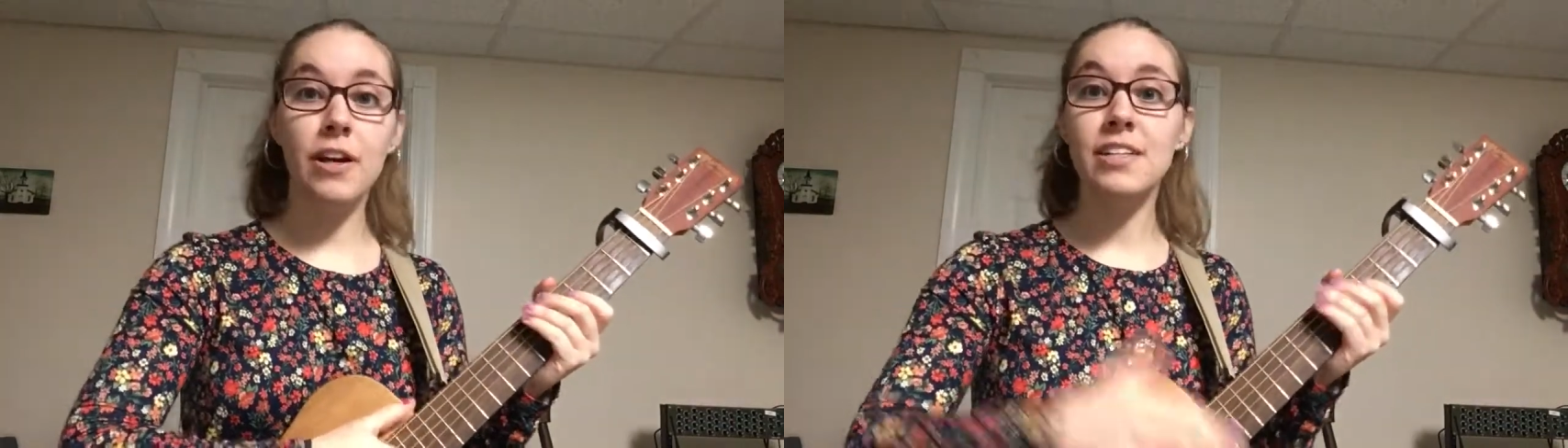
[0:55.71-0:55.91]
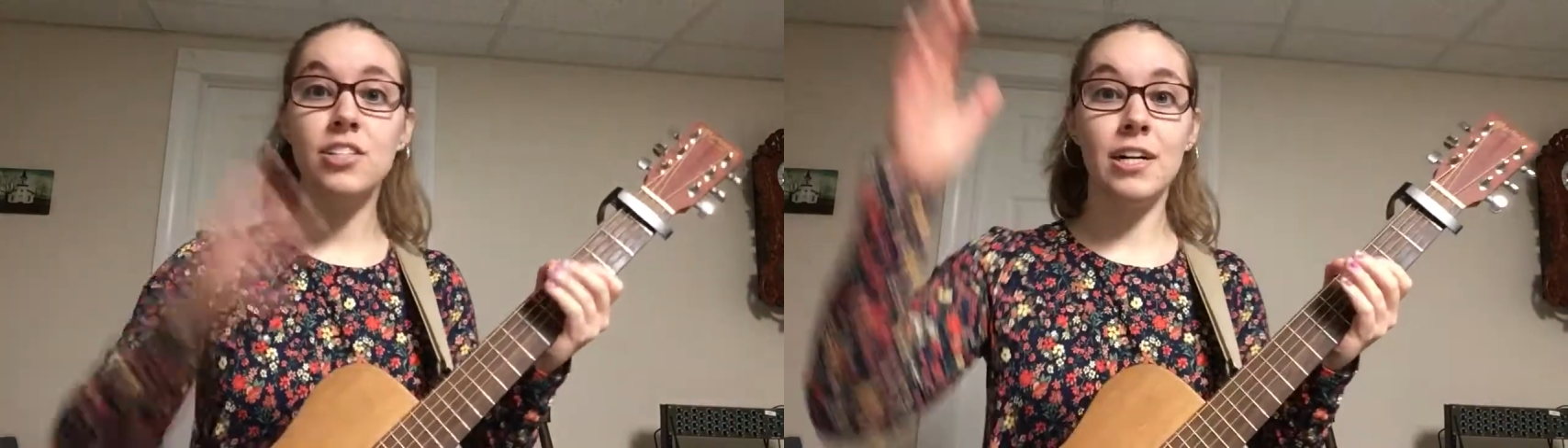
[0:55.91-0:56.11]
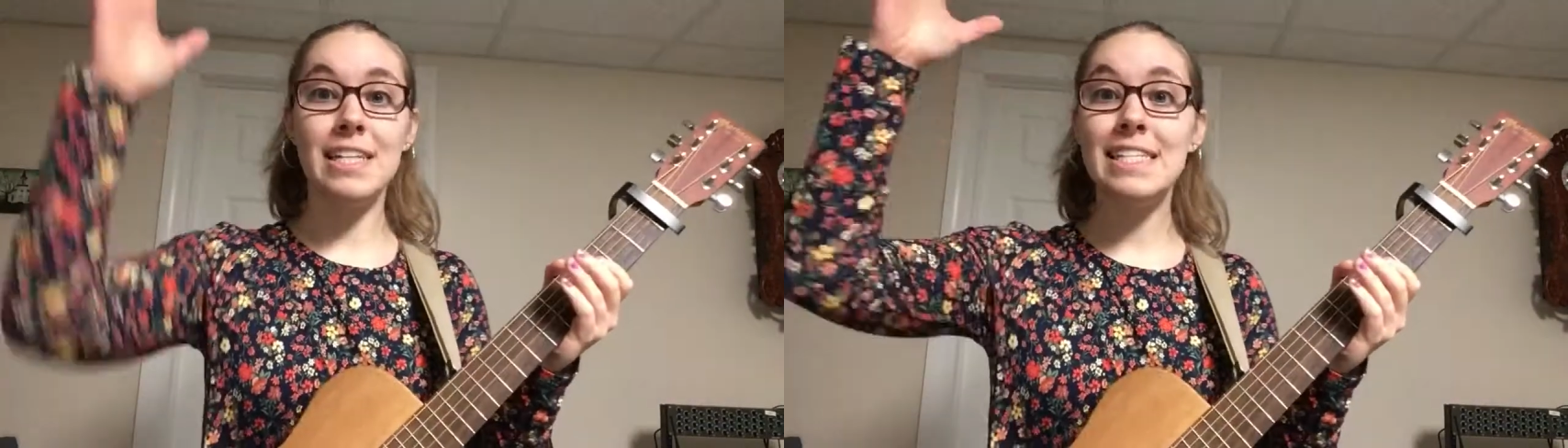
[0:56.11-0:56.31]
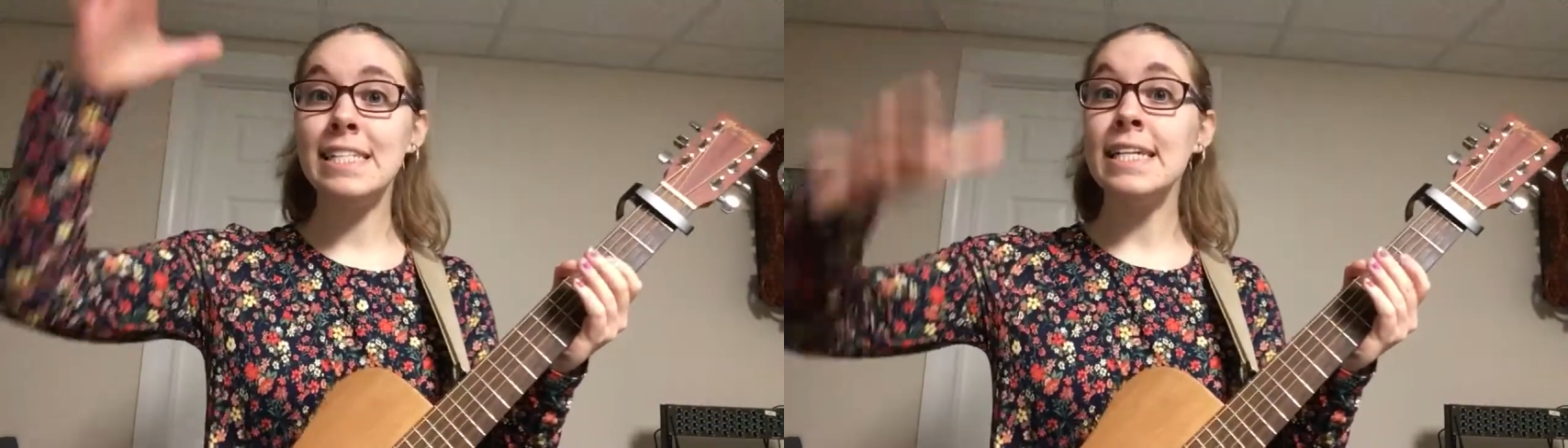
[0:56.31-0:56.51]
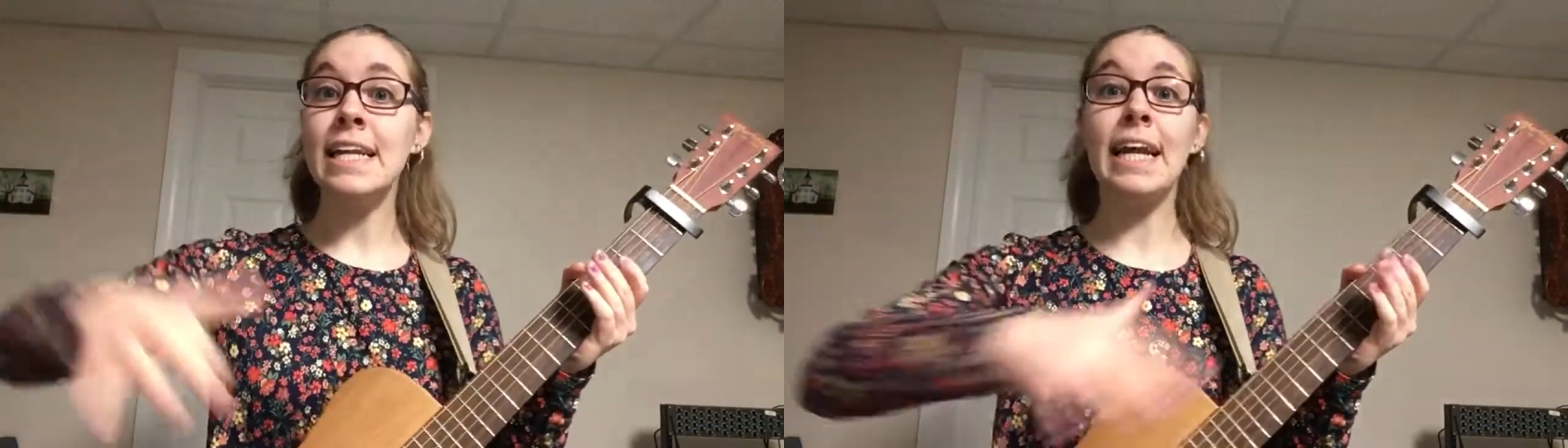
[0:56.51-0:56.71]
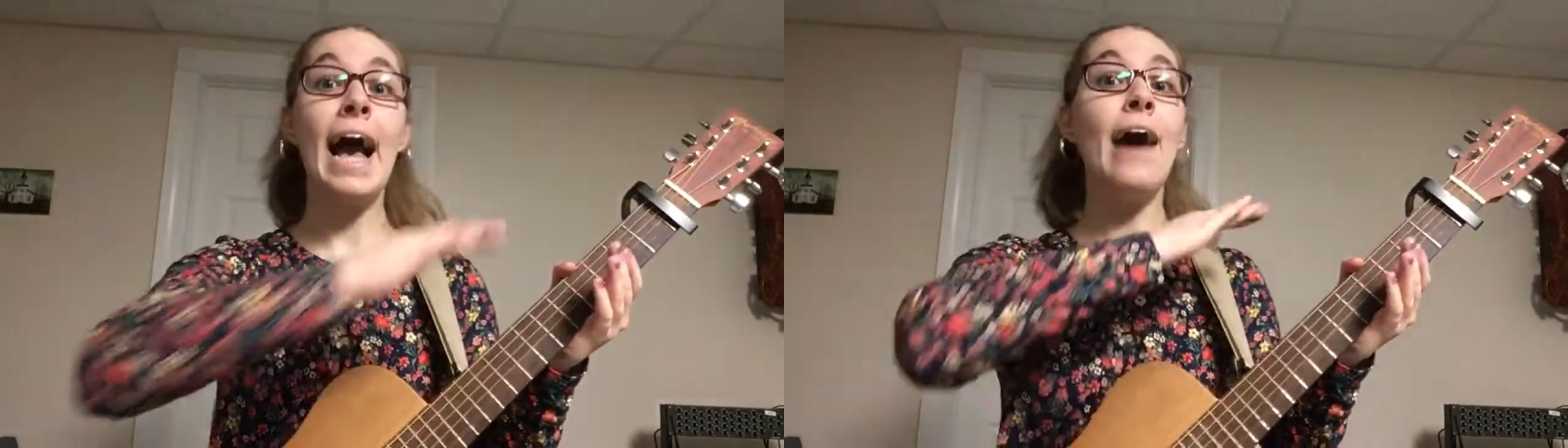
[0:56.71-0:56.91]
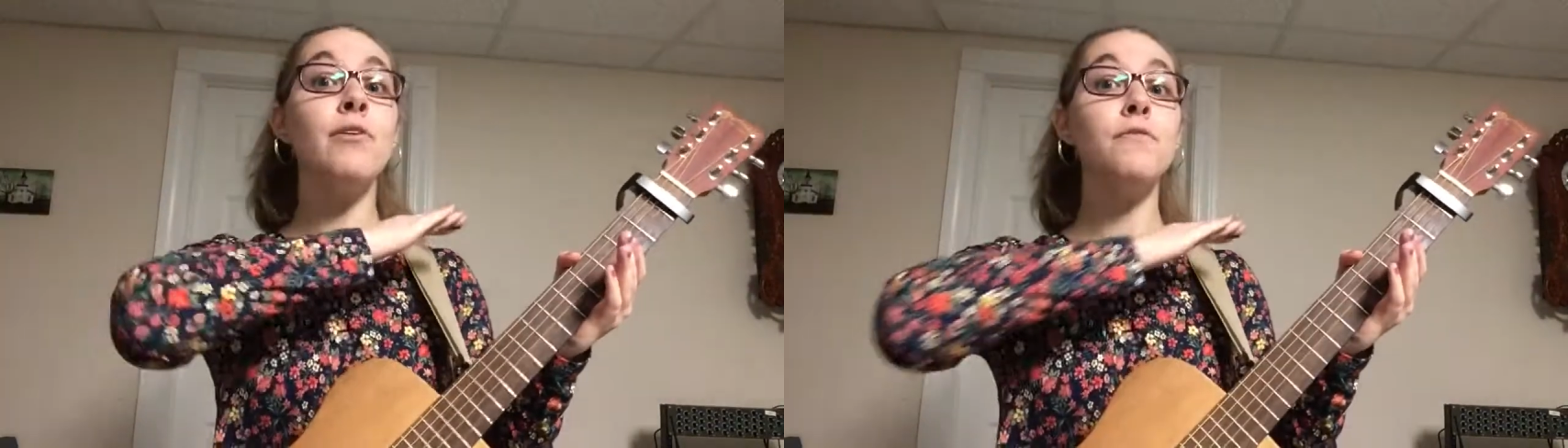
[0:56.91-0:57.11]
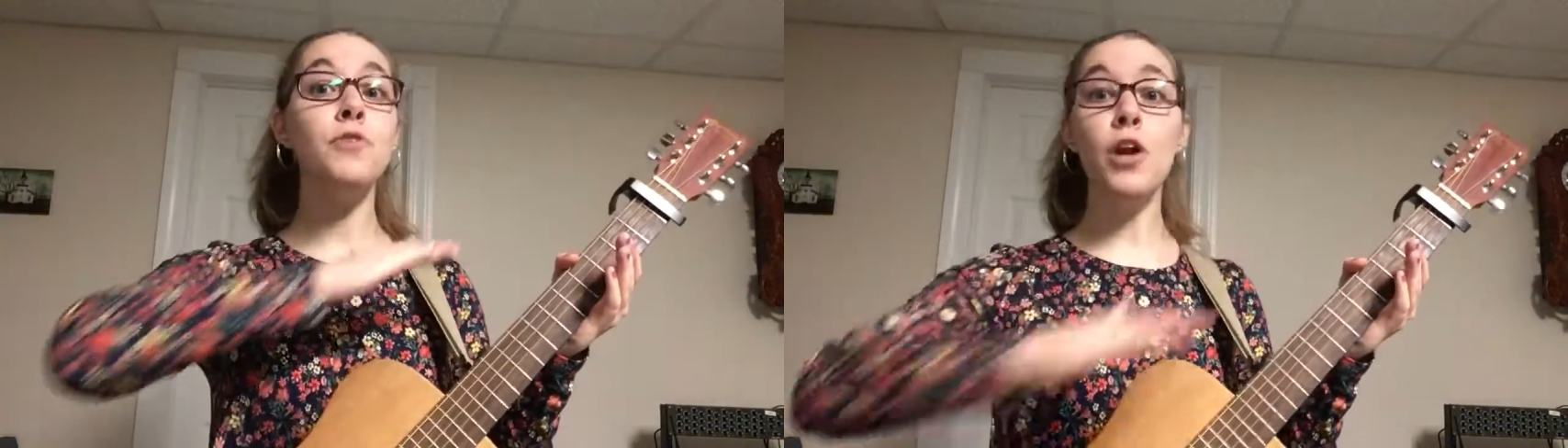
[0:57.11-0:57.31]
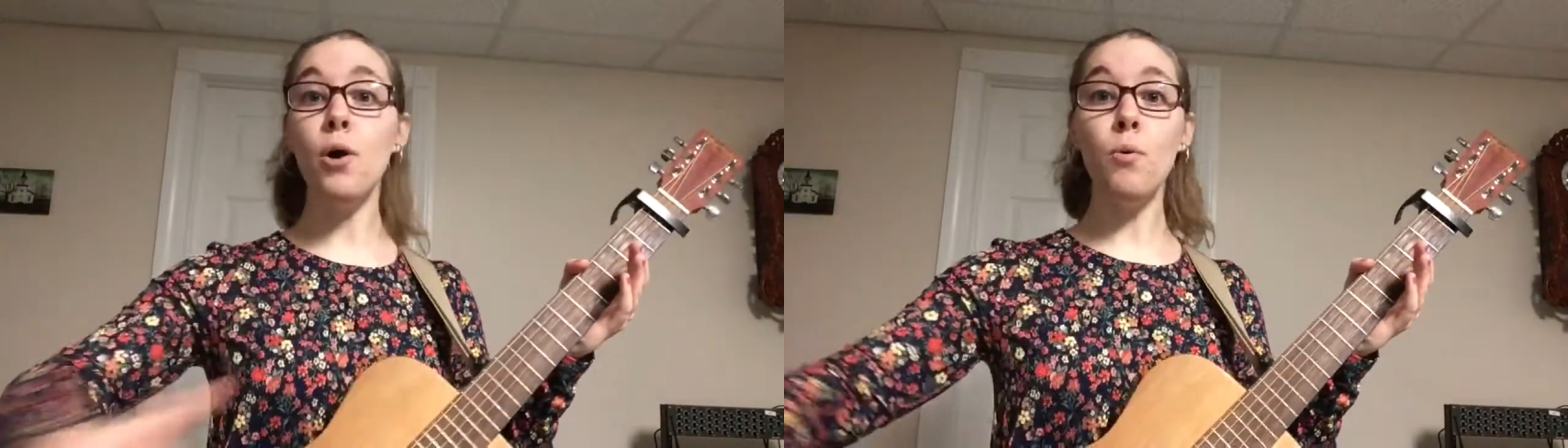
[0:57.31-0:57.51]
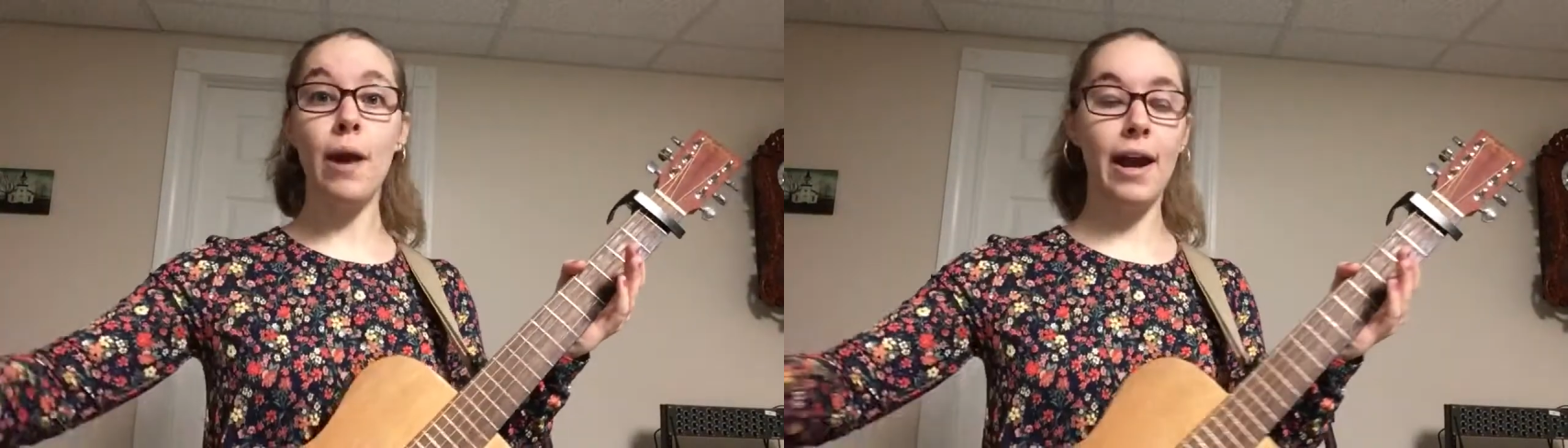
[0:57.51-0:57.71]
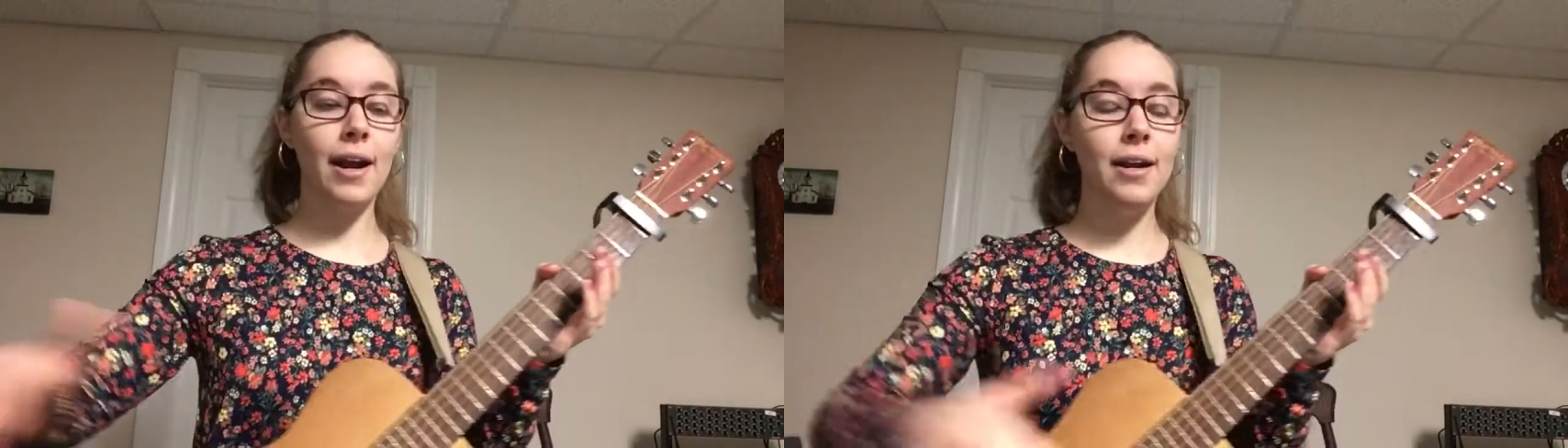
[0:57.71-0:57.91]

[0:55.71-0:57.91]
it started sleeting out of nowhere.